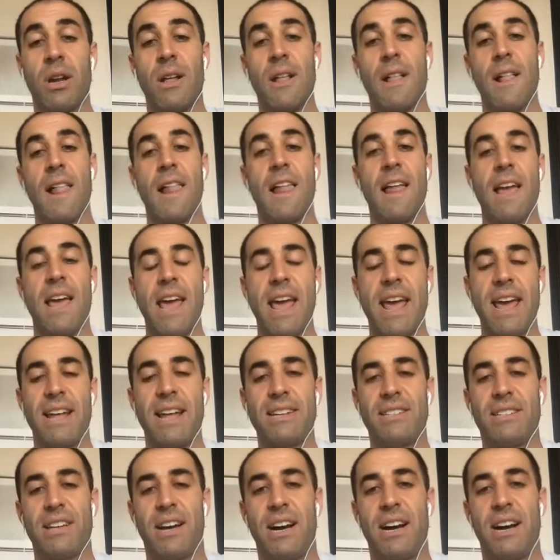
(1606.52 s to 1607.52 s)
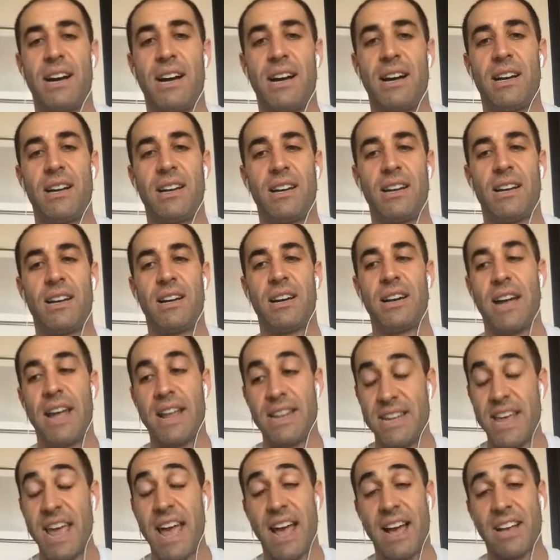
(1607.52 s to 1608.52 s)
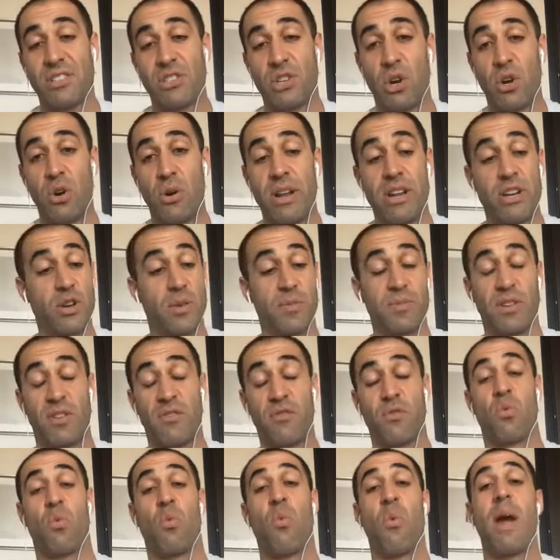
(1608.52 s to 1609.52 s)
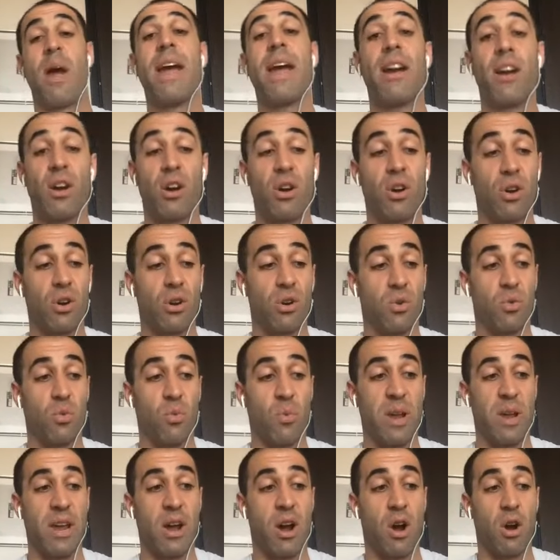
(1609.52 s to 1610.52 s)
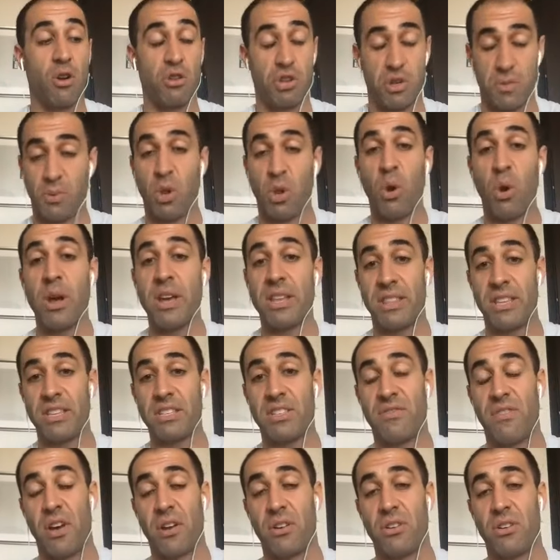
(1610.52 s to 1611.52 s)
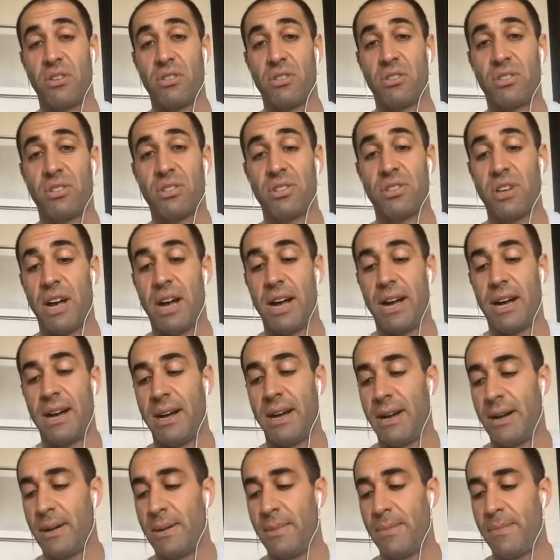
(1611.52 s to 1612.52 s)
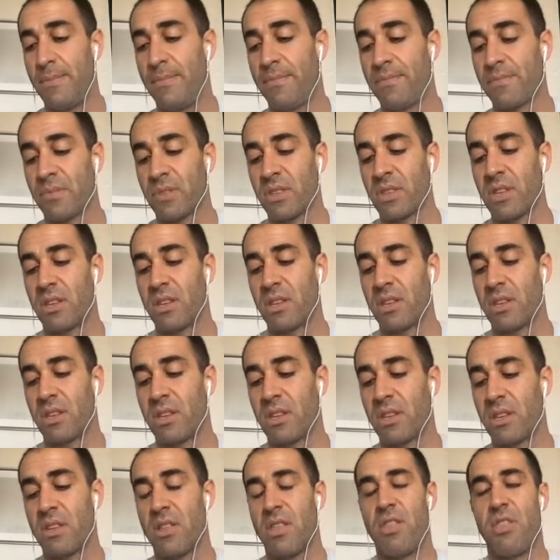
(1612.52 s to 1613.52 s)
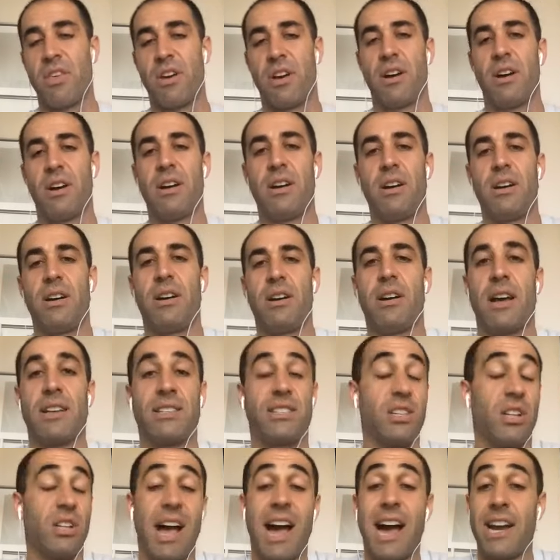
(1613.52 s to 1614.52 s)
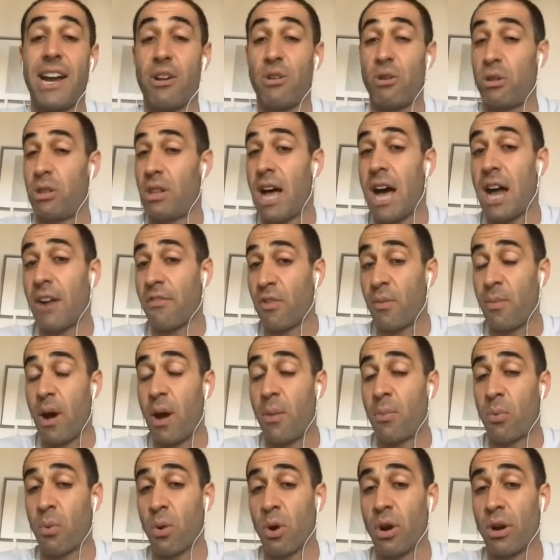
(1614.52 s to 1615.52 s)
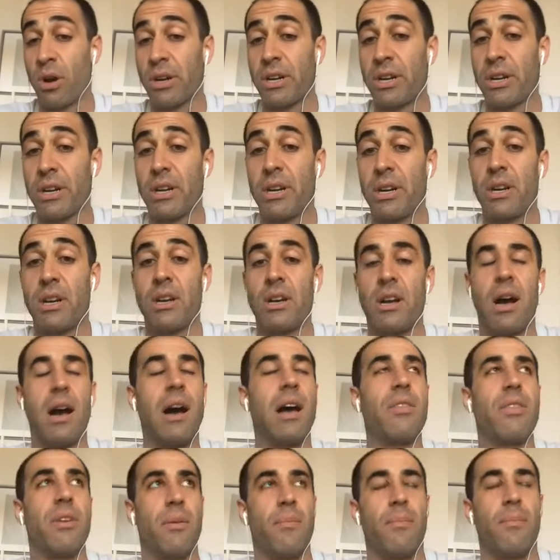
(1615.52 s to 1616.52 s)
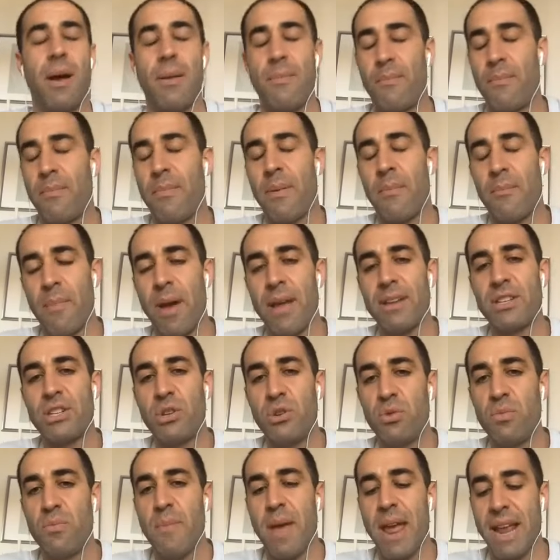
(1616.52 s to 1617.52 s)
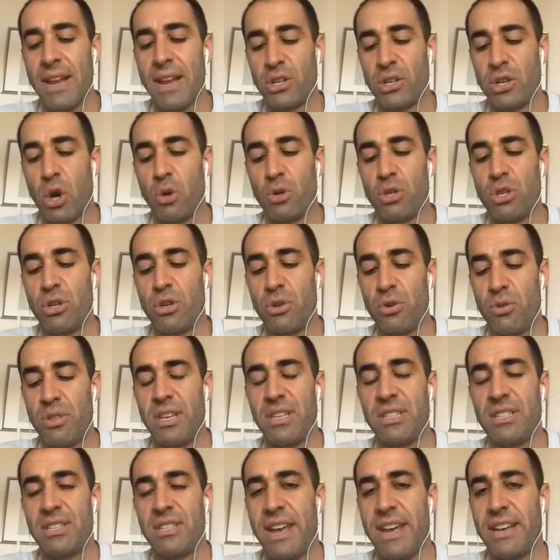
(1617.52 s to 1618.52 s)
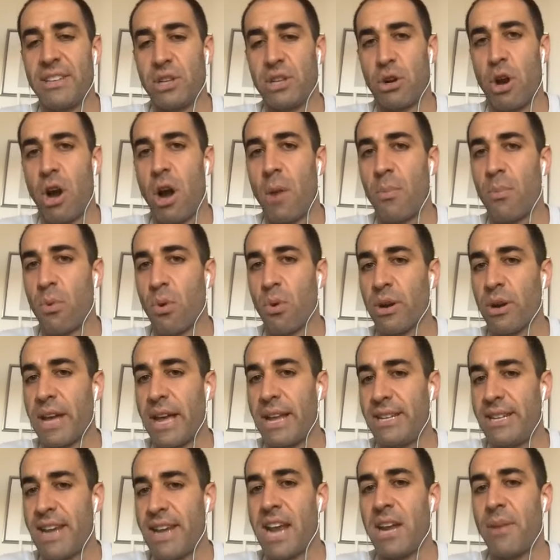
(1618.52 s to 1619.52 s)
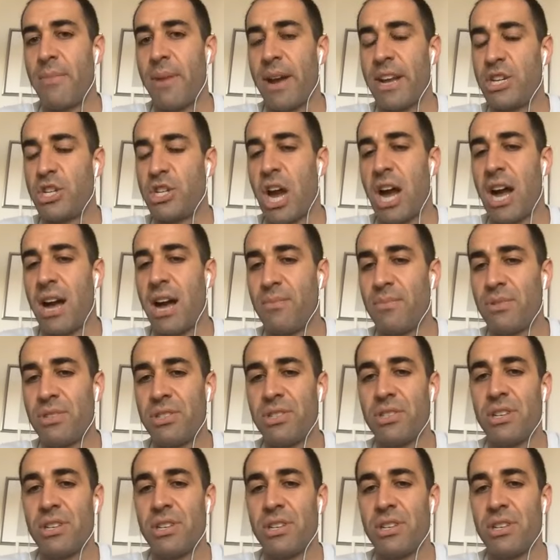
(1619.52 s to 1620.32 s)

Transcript: and uh and yeah so in terms of where we are deploying these funnels um the i still hire a lot from upwork uh, the, my, my two main go-to these days are Upwork and Dynamite Jobs